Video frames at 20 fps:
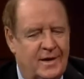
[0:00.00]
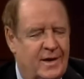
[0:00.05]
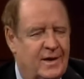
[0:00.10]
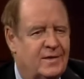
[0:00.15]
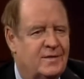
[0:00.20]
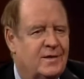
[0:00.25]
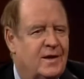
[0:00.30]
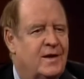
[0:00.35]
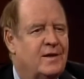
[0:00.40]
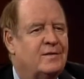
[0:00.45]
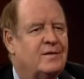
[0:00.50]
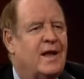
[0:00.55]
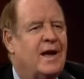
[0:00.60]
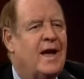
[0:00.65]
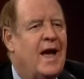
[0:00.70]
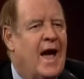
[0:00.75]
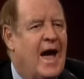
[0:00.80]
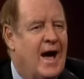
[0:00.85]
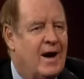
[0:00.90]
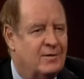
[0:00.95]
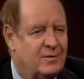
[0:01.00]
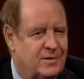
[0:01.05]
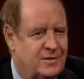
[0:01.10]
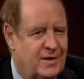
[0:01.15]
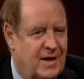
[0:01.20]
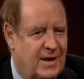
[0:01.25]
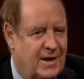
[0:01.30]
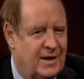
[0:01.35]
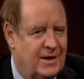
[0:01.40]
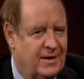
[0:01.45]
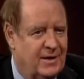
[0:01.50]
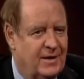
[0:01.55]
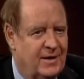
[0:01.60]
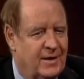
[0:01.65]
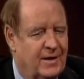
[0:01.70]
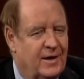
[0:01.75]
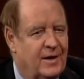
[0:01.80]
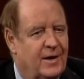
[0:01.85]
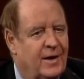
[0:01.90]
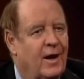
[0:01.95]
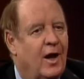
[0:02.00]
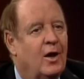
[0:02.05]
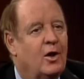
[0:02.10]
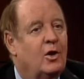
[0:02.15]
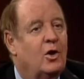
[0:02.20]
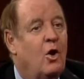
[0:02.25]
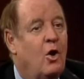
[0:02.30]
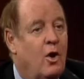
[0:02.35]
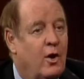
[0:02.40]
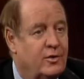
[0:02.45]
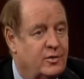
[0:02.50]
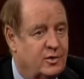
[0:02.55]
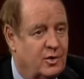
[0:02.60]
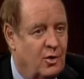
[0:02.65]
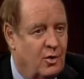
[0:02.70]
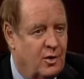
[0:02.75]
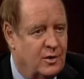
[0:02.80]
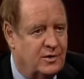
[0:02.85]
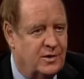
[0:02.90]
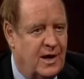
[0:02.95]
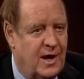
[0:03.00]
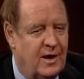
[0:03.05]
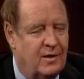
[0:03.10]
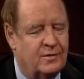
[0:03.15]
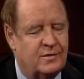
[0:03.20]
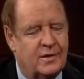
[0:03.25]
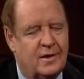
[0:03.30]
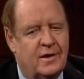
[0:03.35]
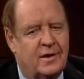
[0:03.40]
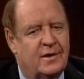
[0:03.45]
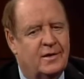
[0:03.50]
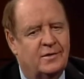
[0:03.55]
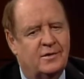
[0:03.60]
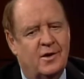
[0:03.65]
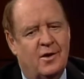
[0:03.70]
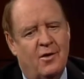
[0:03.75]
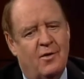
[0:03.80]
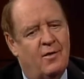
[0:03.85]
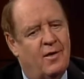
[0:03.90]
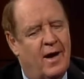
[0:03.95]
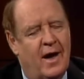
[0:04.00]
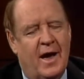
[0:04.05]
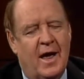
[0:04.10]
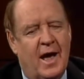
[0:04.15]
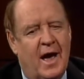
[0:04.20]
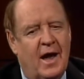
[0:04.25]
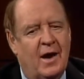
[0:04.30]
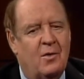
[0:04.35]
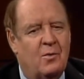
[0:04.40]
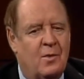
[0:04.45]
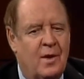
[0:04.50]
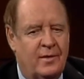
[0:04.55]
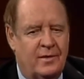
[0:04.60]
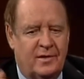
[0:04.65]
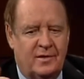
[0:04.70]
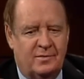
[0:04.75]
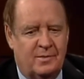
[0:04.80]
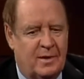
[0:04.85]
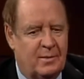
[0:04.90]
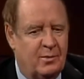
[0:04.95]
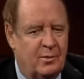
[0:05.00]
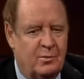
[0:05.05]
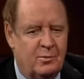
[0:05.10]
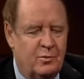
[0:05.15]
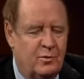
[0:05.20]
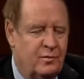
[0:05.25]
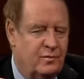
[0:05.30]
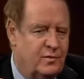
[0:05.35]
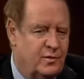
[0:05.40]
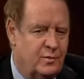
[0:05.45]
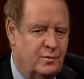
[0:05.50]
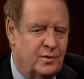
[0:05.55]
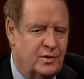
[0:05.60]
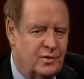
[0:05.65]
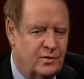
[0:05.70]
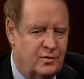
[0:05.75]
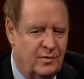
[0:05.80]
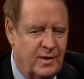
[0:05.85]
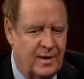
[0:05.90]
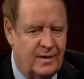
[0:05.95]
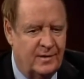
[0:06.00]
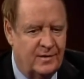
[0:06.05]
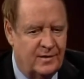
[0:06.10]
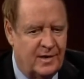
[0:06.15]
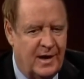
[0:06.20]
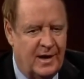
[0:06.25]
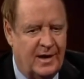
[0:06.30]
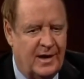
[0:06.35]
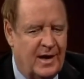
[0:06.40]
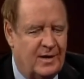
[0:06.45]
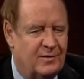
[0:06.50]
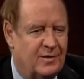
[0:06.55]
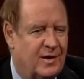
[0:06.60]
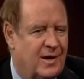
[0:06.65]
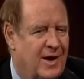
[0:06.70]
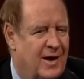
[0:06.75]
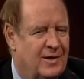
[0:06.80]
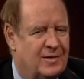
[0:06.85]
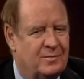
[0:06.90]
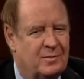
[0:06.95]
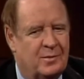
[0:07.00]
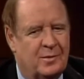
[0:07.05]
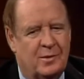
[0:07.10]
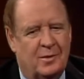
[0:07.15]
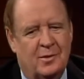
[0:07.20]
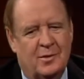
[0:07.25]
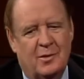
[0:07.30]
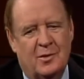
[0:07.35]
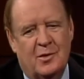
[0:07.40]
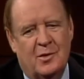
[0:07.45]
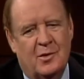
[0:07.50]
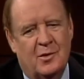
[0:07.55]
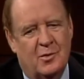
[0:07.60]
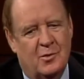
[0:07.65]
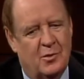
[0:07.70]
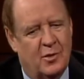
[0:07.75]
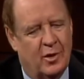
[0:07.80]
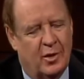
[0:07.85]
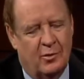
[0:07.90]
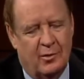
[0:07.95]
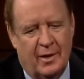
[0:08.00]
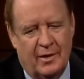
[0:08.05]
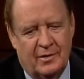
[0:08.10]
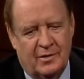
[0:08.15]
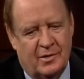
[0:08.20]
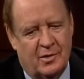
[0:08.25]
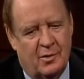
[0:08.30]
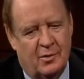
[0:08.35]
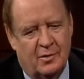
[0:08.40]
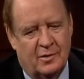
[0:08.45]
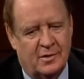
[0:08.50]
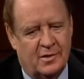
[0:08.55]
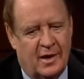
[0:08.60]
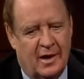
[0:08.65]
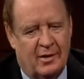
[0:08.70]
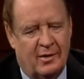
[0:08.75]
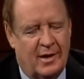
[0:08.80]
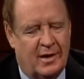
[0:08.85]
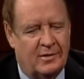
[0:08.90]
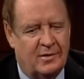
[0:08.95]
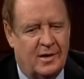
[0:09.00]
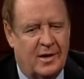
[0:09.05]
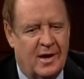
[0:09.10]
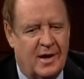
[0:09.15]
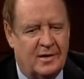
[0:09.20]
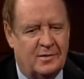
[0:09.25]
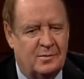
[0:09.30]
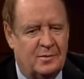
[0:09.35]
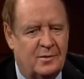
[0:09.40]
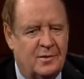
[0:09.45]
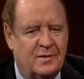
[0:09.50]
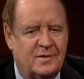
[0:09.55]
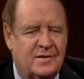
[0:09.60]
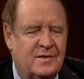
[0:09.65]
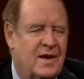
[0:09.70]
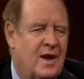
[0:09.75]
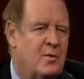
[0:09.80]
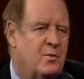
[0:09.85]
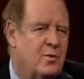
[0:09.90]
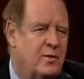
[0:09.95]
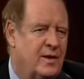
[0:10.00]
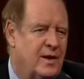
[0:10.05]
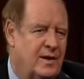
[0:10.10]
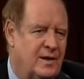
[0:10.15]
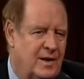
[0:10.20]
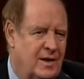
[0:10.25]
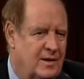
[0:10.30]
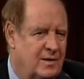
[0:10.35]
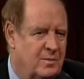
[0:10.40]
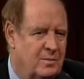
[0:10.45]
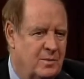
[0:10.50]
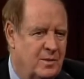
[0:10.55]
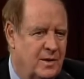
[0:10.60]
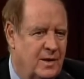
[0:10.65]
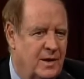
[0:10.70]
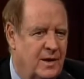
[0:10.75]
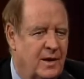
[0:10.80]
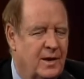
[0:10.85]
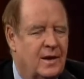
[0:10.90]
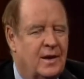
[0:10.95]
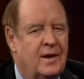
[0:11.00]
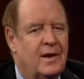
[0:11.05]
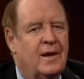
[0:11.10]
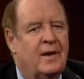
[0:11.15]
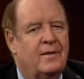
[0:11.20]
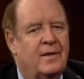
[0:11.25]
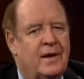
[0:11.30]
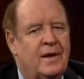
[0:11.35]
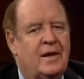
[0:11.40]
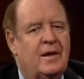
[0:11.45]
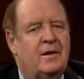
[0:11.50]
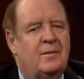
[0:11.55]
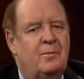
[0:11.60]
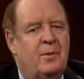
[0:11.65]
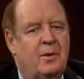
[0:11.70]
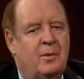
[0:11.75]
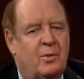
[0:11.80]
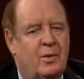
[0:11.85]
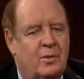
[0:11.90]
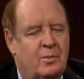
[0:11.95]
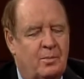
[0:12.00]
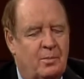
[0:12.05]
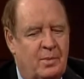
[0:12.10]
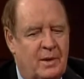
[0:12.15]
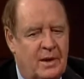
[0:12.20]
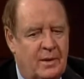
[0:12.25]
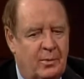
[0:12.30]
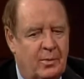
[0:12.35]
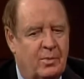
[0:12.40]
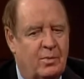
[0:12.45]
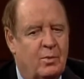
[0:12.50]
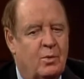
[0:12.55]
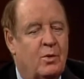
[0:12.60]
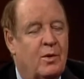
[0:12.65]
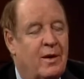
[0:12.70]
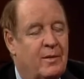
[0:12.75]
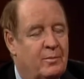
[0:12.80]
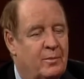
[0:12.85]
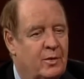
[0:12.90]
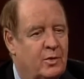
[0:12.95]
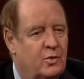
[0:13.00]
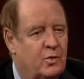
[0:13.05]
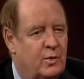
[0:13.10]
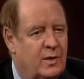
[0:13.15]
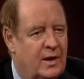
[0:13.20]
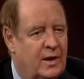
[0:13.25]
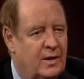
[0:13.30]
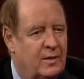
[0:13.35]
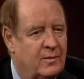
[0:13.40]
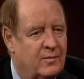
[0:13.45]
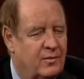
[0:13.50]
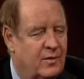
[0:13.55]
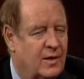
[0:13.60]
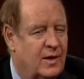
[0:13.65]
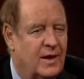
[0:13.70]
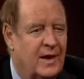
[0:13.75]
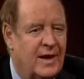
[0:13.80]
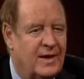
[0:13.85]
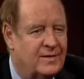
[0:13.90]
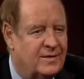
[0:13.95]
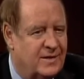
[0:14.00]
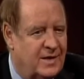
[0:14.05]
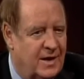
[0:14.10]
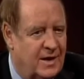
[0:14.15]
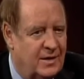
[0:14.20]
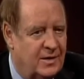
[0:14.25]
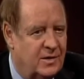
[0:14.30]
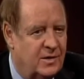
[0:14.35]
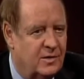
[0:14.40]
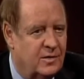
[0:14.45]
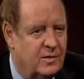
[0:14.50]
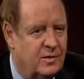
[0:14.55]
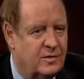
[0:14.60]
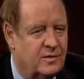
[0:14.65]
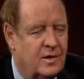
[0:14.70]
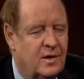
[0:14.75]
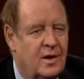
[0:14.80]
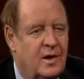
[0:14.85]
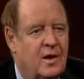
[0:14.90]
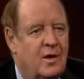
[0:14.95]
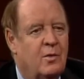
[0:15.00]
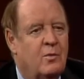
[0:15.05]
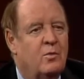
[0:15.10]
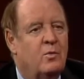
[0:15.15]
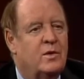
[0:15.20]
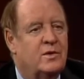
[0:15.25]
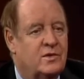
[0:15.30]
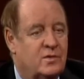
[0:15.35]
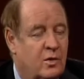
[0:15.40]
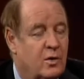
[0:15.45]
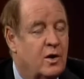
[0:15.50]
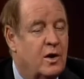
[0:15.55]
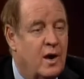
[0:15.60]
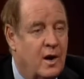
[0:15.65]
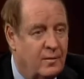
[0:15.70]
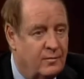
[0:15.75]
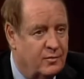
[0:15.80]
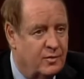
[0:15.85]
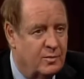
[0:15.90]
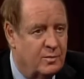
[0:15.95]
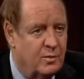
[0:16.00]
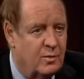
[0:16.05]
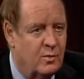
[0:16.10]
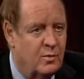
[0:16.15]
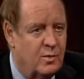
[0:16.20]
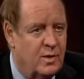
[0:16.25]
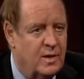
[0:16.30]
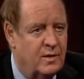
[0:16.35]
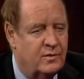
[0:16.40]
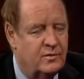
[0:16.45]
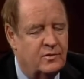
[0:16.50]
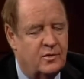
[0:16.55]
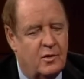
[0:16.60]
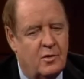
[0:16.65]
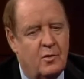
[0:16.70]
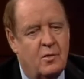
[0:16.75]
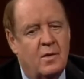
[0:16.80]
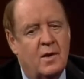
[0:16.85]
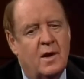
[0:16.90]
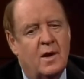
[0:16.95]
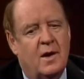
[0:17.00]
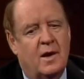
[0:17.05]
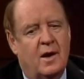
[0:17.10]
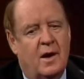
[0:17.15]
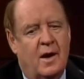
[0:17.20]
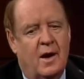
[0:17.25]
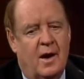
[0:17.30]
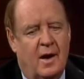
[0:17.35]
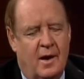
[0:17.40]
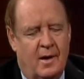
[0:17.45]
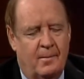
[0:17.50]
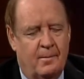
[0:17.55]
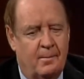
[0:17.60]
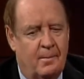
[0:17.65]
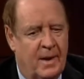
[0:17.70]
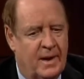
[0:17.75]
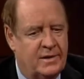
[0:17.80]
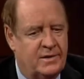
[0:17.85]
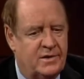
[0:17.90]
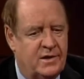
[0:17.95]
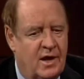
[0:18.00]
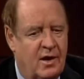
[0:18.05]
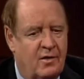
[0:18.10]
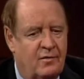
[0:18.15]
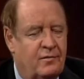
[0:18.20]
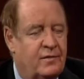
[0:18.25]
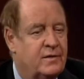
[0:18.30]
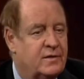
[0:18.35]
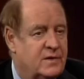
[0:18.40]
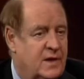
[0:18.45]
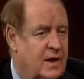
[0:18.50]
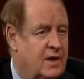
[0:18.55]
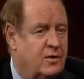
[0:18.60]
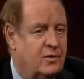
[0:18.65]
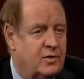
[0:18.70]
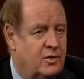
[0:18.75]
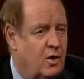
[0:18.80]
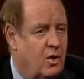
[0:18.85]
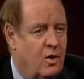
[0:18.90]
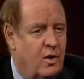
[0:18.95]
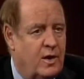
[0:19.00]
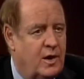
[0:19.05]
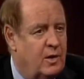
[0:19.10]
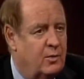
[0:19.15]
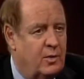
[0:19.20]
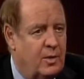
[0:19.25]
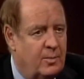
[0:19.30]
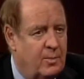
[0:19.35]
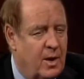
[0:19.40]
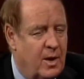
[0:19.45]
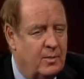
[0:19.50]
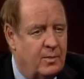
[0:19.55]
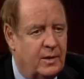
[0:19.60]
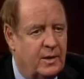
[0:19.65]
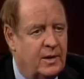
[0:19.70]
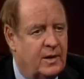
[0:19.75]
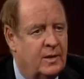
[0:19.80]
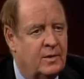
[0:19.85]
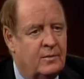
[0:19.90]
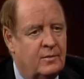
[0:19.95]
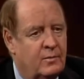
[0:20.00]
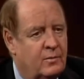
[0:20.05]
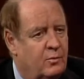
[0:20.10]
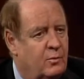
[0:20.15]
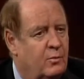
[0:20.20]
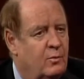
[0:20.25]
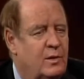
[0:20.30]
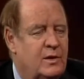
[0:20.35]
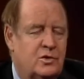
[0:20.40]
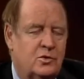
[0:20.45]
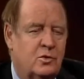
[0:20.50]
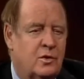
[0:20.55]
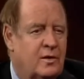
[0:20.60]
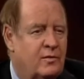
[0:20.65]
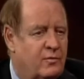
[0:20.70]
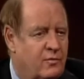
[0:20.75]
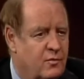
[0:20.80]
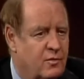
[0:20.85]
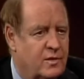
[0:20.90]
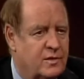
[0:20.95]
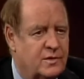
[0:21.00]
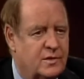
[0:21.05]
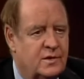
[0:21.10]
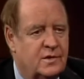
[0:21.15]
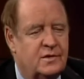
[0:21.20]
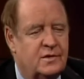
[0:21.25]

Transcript: It's like a house setting, a large house. So I don't want these people moved to a Trenton Psychiatric Hospital or a Greystone Psychiatric Hospital. It's not where they need to be. They need to be with people who have been treating them for the last 10 years, which they're comfortable with. So myself and Senator Doherty, a Republican, we joined forces.